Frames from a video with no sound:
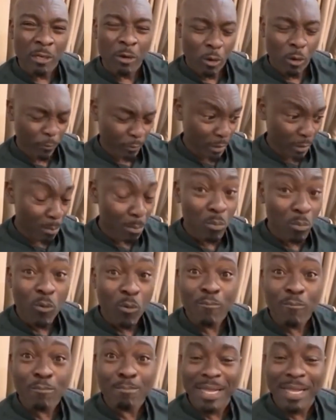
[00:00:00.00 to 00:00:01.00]
of the
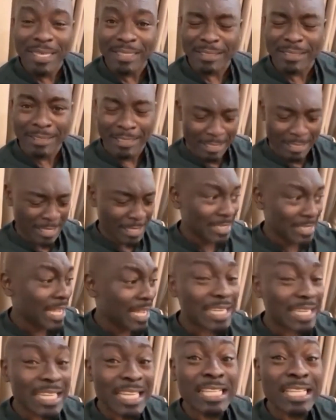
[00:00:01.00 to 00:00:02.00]
movement
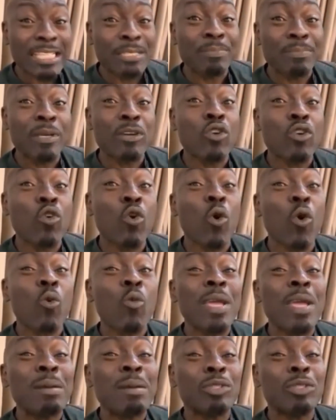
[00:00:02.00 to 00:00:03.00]
that is been
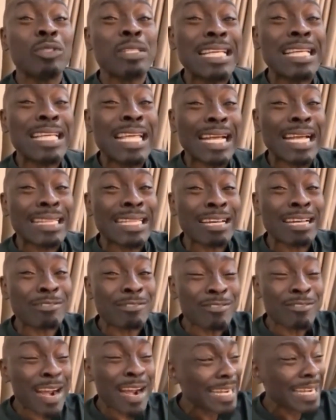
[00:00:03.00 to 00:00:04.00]
going together,
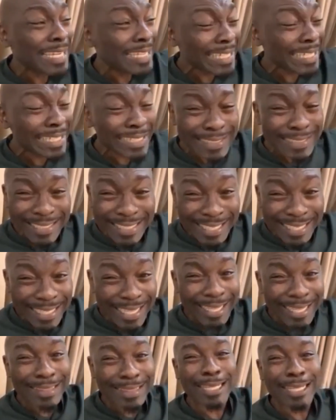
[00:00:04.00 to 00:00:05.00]
riding
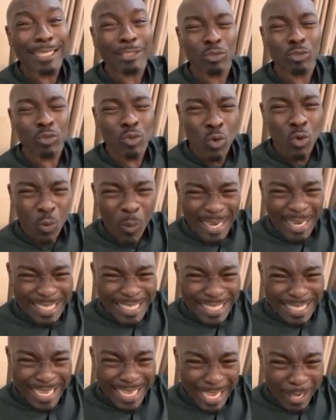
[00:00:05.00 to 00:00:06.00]
together to go and
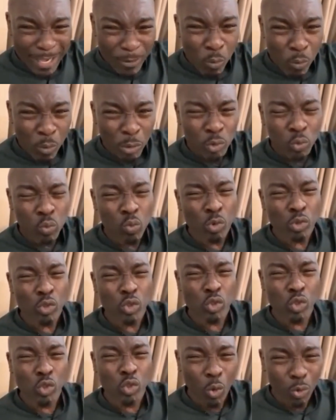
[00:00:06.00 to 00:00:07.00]
take what was
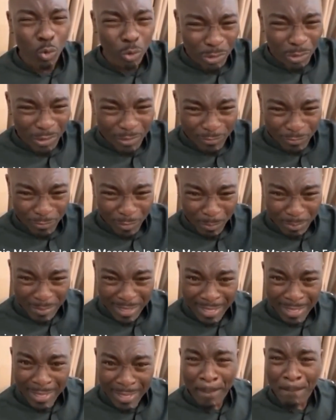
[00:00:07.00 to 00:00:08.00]
stolen from
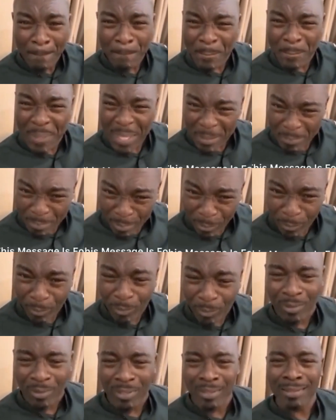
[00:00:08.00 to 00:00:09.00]
the
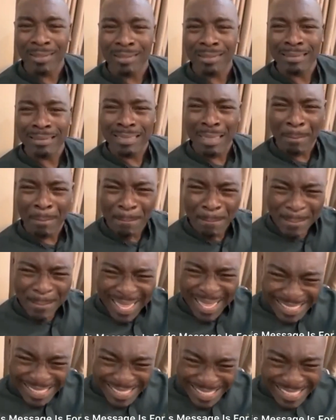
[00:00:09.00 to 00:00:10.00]
people. The
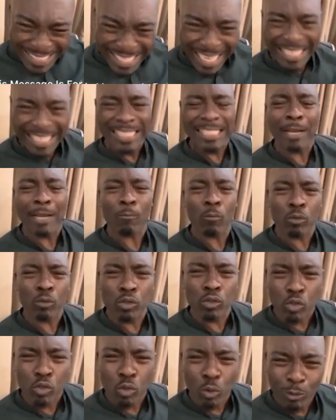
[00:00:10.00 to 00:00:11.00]
mandate that was
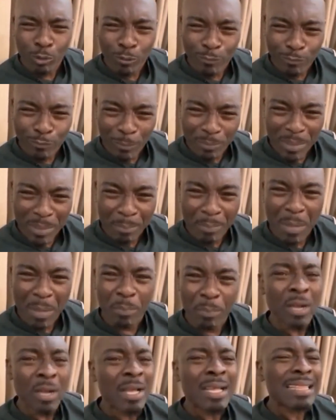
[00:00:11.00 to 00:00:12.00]
stolen from the
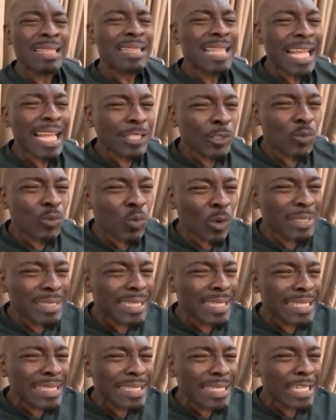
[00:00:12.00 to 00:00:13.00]
people. That's what
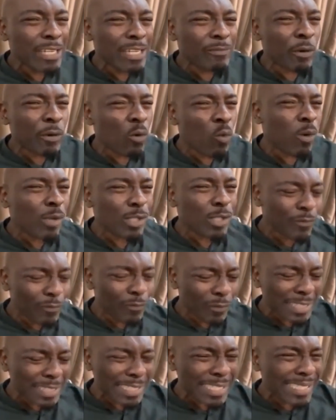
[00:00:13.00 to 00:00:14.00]
they did If It wasn't
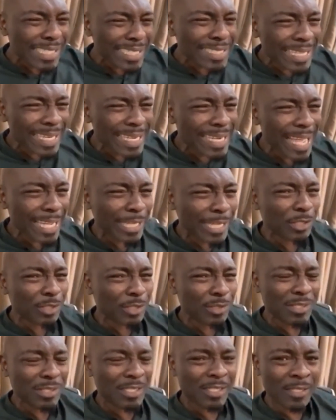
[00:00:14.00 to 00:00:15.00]
for the state
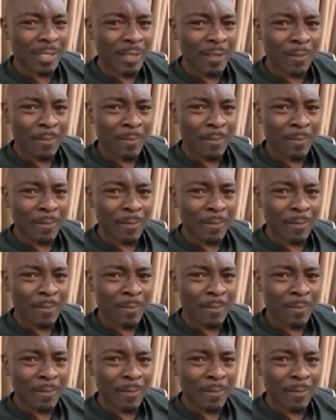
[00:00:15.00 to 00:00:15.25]
elections.